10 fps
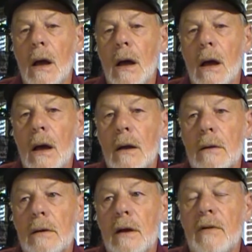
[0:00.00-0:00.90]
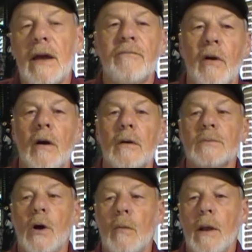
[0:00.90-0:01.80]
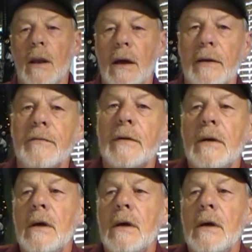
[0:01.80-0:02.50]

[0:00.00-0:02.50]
I've had firearms all my life.